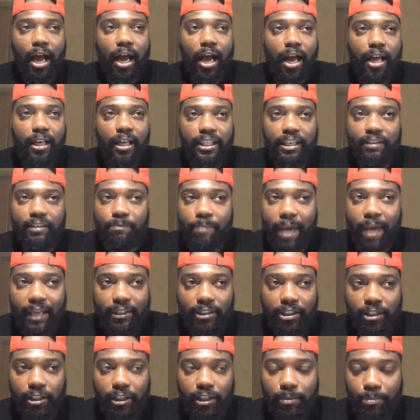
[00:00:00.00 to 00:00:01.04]
give back to
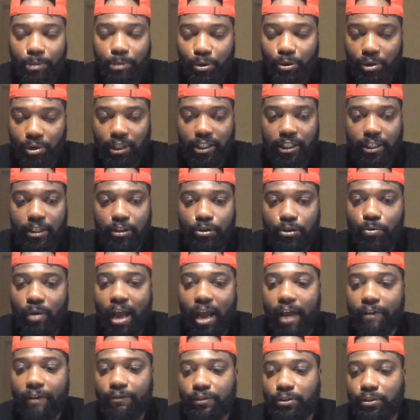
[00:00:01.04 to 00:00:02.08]
the community. You
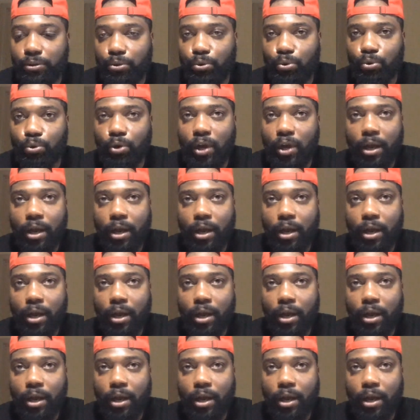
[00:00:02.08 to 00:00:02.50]
have to